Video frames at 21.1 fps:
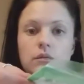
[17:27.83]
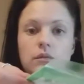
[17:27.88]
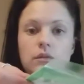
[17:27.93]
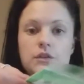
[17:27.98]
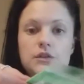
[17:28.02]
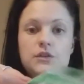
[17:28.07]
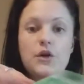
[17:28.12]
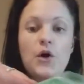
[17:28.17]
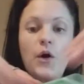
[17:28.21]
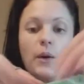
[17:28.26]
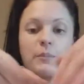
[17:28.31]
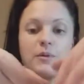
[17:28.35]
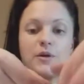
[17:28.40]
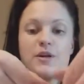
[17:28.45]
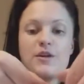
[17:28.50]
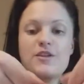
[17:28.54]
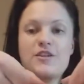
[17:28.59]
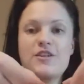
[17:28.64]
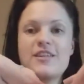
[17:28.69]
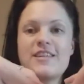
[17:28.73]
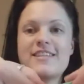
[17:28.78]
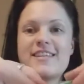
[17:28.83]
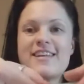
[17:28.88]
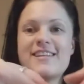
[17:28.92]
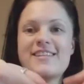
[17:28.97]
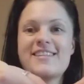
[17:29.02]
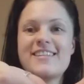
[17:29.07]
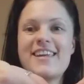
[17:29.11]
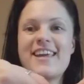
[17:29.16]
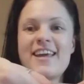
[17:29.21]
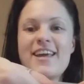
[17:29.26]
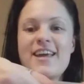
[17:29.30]
Sorry, I'm trying to do this and
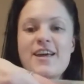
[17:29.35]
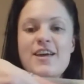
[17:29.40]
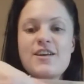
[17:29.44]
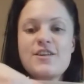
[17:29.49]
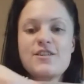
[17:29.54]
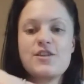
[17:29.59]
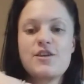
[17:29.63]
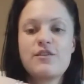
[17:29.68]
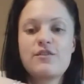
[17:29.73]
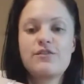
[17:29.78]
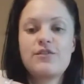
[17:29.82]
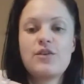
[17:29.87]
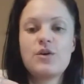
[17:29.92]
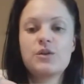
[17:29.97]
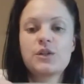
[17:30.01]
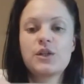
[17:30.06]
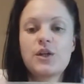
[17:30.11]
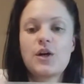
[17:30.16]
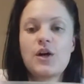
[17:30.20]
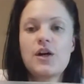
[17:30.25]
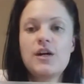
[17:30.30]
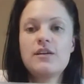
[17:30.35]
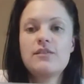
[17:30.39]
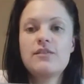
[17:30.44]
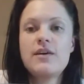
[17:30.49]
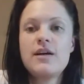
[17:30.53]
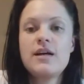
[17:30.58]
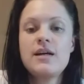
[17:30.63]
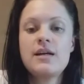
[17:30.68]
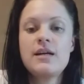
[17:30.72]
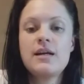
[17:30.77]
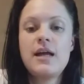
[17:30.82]
see. So you fold it
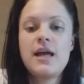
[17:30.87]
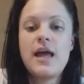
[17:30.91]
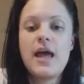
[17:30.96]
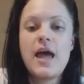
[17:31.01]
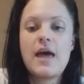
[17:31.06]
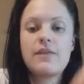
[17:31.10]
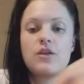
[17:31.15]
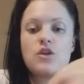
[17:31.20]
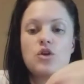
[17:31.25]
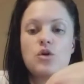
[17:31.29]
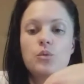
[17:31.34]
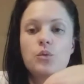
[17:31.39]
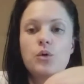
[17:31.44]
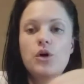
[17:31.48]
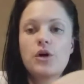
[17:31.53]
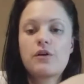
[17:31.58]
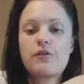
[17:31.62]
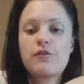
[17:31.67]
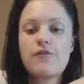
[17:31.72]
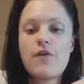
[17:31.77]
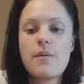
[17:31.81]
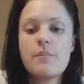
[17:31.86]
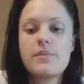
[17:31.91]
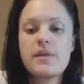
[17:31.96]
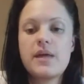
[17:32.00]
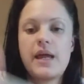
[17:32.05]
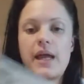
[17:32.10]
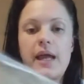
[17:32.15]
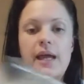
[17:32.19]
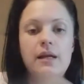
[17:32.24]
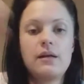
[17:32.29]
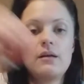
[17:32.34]
over and then you work from the
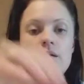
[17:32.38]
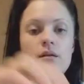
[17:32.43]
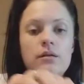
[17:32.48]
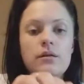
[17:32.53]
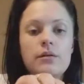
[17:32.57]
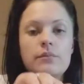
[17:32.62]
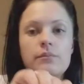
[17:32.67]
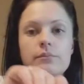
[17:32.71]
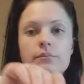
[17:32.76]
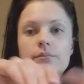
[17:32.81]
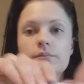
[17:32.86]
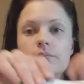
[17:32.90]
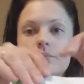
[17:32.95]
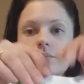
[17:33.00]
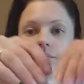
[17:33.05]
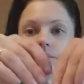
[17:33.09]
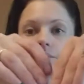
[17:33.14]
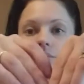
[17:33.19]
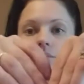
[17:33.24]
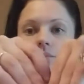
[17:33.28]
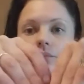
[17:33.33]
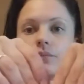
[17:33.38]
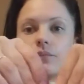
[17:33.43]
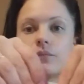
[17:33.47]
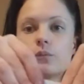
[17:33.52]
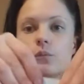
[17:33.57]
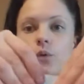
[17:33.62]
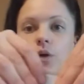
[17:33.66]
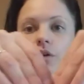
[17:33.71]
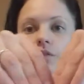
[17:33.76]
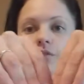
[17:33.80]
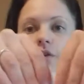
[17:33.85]
end.
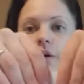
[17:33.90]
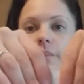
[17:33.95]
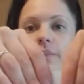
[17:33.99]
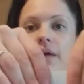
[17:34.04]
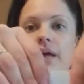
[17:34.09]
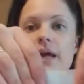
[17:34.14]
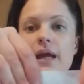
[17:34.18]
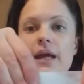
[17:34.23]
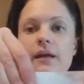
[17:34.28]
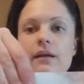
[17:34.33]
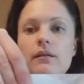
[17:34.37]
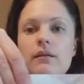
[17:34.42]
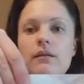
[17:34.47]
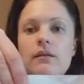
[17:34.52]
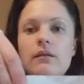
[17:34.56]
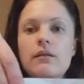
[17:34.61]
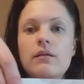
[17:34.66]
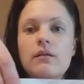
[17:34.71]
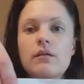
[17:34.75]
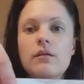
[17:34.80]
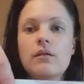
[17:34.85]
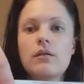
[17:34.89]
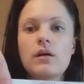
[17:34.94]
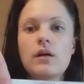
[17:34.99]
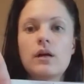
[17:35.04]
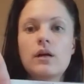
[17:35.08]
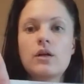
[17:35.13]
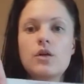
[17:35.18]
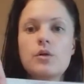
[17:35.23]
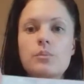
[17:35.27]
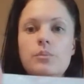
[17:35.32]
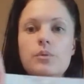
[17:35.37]
Work from the end.
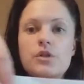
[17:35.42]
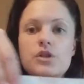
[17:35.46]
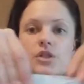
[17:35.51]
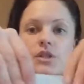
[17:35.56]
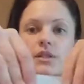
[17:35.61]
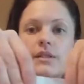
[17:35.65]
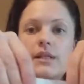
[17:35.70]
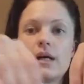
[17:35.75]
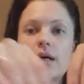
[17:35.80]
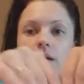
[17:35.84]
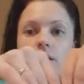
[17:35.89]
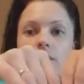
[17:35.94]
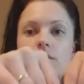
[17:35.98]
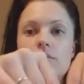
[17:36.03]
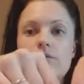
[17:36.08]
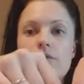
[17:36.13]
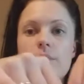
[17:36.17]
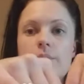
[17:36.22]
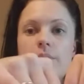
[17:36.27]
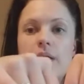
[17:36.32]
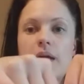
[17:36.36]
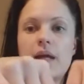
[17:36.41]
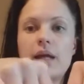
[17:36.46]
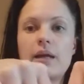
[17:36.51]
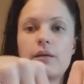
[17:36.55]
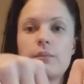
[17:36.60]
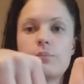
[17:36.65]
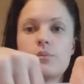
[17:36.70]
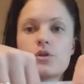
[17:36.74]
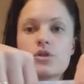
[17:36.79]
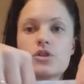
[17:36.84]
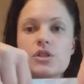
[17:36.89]
You push it down. From the
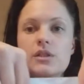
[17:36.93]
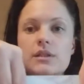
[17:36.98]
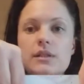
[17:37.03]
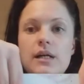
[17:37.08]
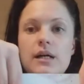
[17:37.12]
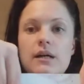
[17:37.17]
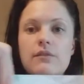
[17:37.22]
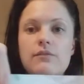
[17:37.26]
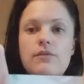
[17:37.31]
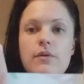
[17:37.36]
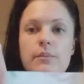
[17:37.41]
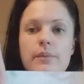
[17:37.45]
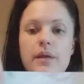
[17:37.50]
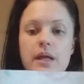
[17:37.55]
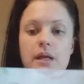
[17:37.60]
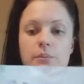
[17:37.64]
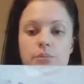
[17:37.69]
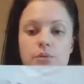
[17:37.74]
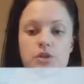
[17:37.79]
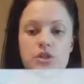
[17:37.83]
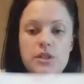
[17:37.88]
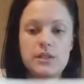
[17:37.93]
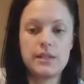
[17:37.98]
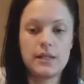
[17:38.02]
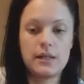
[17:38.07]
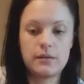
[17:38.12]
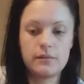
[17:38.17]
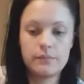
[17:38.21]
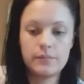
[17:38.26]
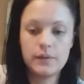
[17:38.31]
end, push it down. From the end, push it down.